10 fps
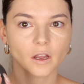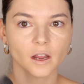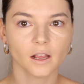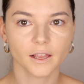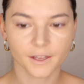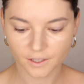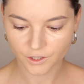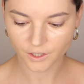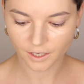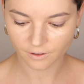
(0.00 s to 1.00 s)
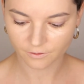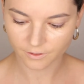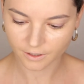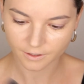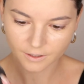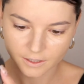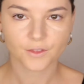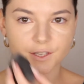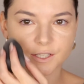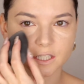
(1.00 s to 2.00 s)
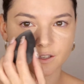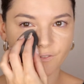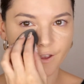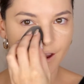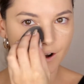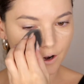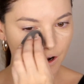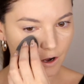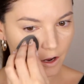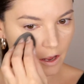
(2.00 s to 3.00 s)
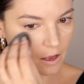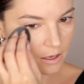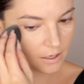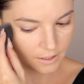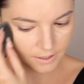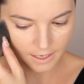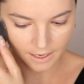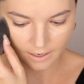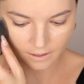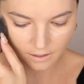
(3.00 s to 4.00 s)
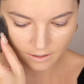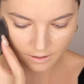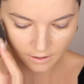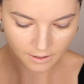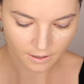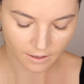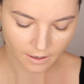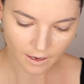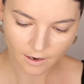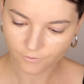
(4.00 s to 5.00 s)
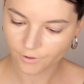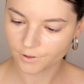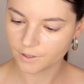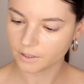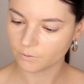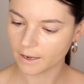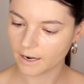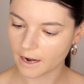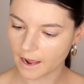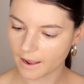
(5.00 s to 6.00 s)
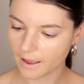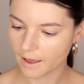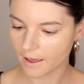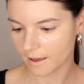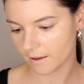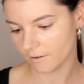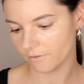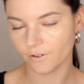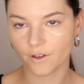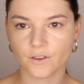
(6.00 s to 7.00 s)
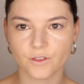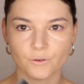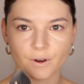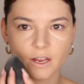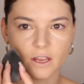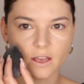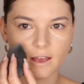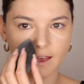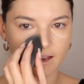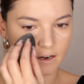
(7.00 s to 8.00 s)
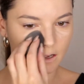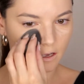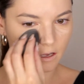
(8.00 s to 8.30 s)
I like the shade of it. This is Fair 10, and for this one I have 3N.